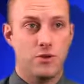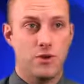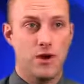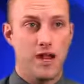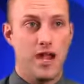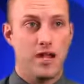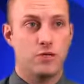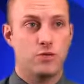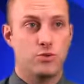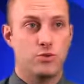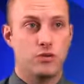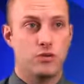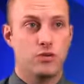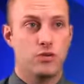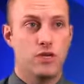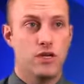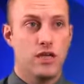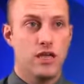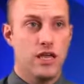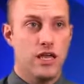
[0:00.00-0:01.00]
to our
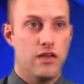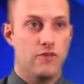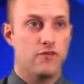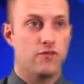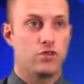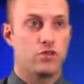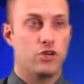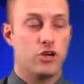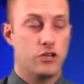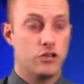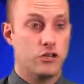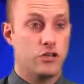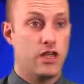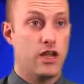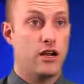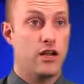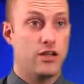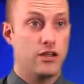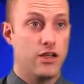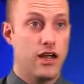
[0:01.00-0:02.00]
actual infrastructure
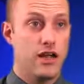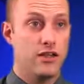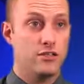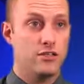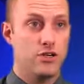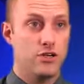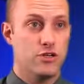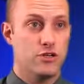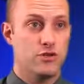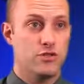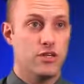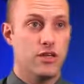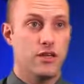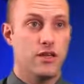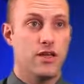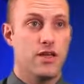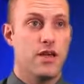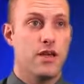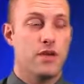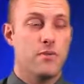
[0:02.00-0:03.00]
that our clients are
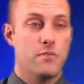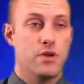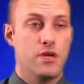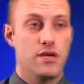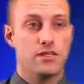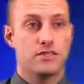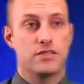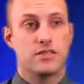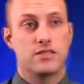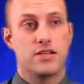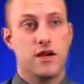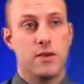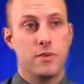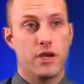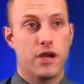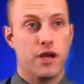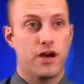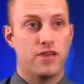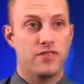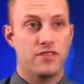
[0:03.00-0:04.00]
using because it's
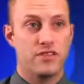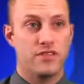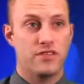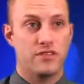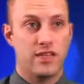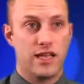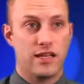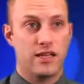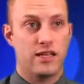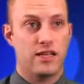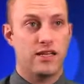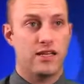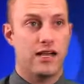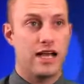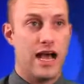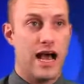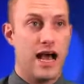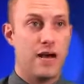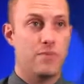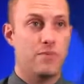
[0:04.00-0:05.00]
coming off the second
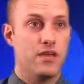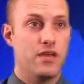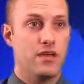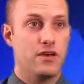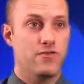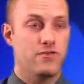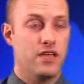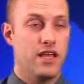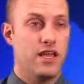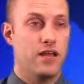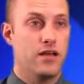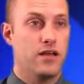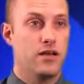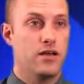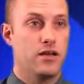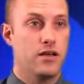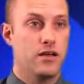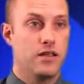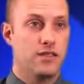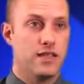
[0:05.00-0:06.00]
copy of
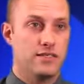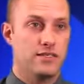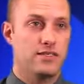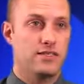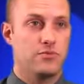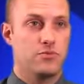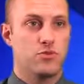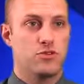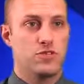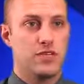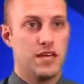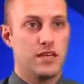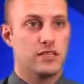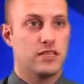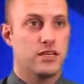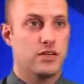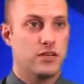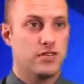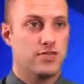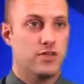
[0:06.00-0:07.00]
data that
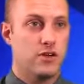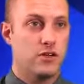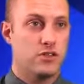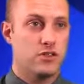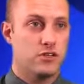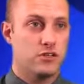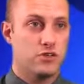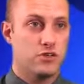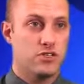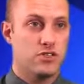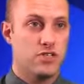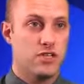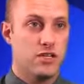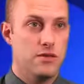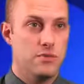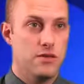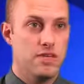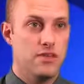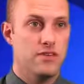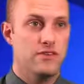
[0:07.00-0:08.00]
resides on our FalconStor
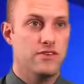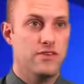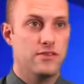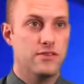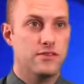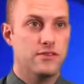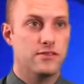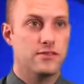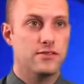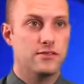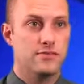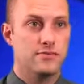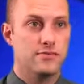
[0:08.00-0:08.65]
CDP devices.